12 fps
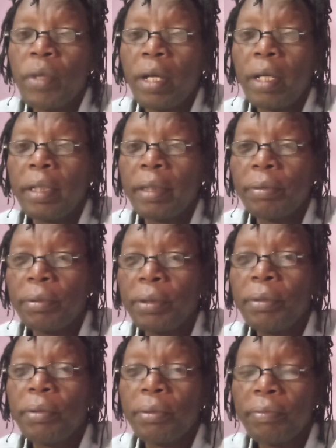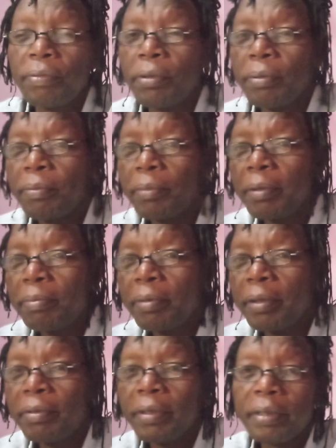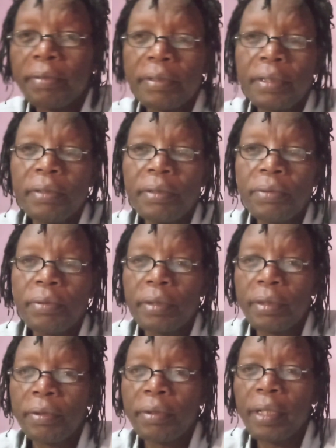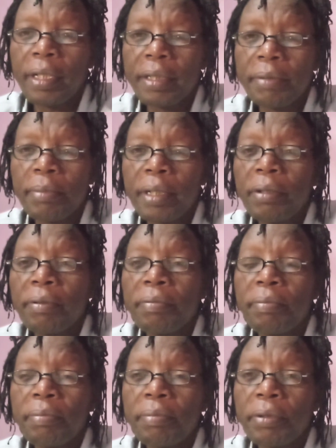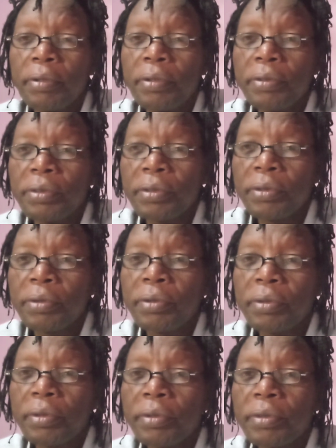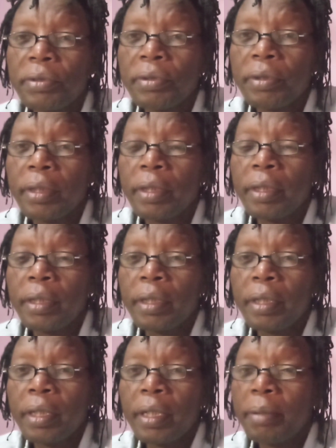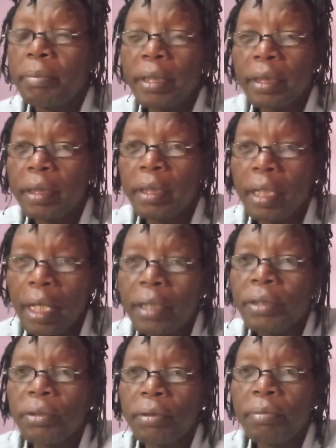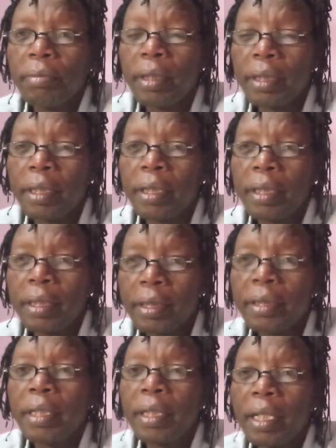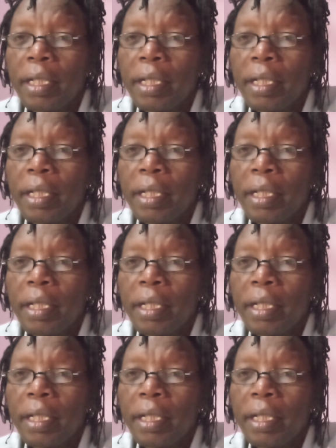And we know from the previous videos what nuclear is made of: protons, neutrons, the atom, and inside the